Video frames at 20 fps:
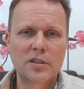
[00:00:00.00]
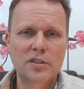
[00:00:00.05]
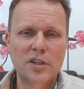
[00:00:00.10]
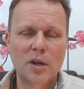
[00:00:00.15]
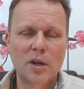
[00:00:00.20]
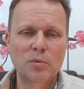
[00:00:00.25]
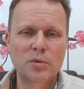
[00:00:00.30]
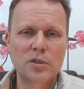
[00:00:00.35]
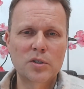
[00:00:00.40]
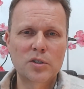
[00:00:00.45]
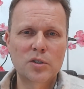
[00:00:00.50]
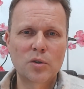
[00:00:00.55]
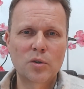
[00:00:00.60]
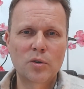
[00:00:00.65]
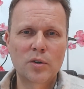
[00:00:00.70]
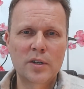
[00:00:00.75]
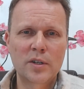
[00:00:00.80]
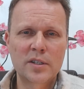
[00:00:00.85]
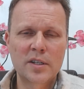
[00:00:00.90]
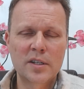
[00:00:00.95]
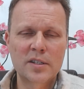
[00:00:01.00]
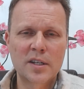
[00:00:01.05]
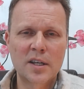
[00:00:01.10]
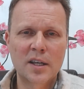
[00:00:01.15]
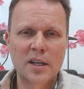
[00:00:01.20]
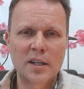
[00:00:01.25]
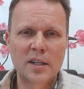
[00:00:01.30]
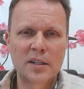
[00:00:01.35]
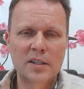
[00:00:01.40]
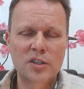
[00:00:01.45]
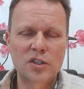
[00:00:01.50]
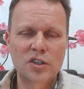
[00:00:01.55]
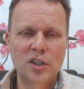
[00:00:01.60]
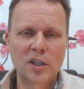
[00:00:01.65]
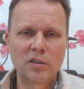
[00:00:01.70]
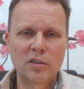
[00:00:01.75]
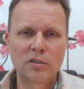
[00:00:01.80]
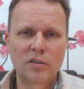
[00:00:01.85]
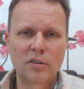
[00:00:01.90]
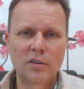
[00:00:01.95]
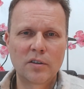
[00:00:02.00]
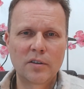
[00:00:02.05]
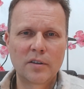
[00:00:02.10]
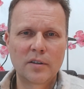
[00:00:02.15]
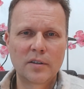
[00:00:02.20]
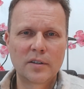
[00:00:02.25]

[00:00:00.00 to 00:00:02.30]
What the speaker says: told stories as children,